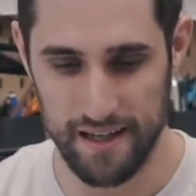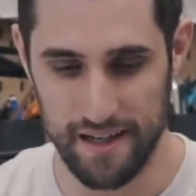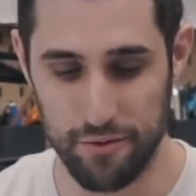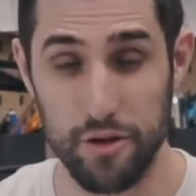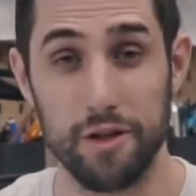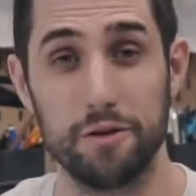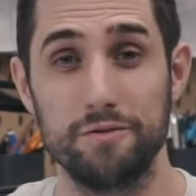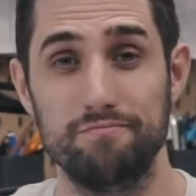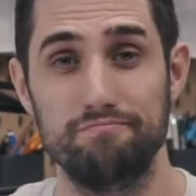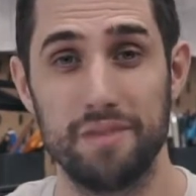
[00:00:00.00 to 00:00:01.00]
Really
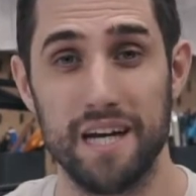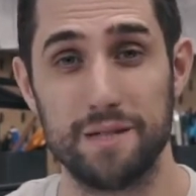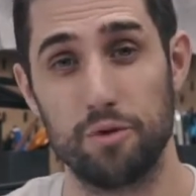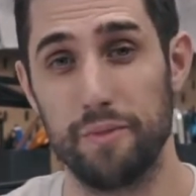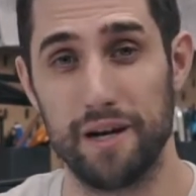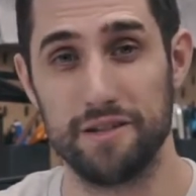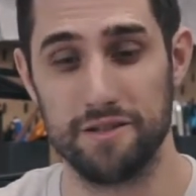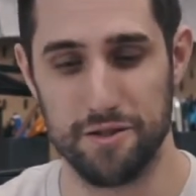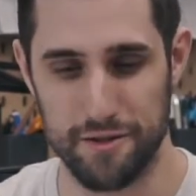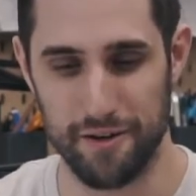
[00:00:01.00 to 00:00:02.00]
good pasteboard
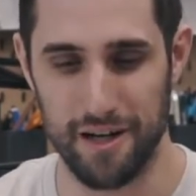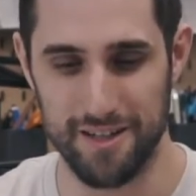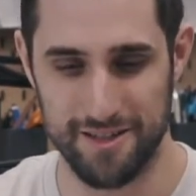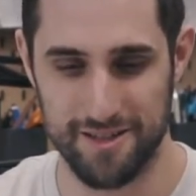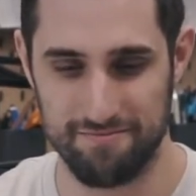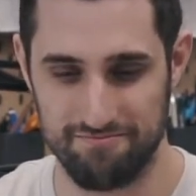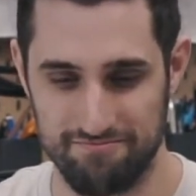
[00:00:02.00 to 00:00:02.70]
manager just for colors.